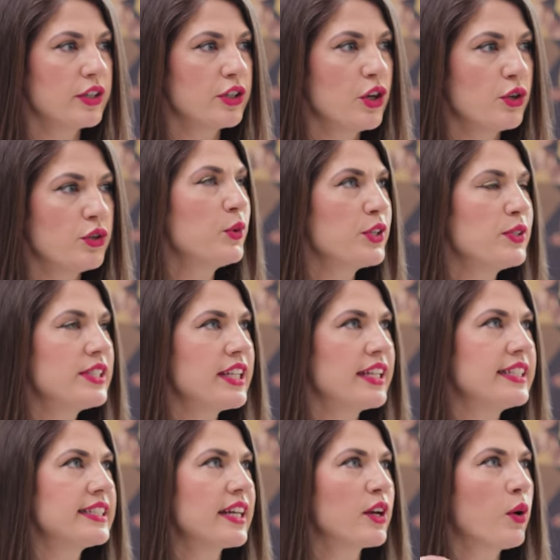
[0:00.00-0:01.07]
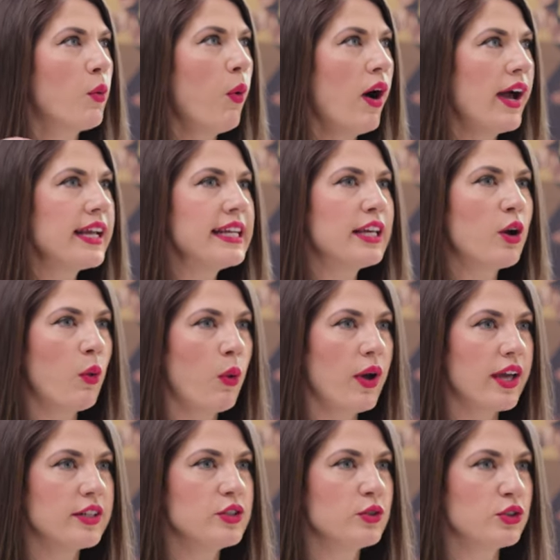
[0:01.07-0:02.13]
you know, what you said is like quietly
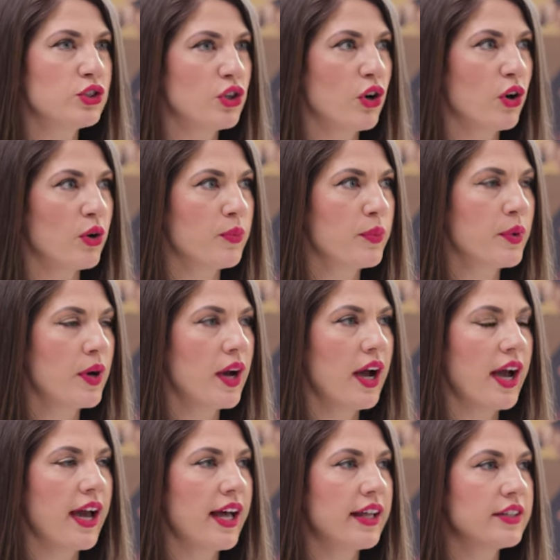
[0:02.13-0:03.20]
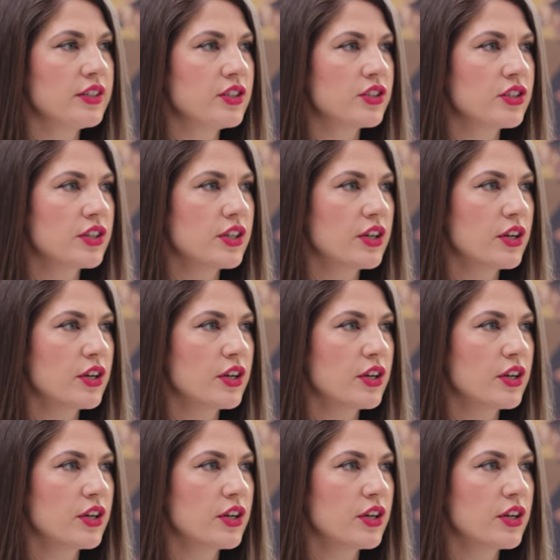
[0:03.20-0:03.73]
quit your job and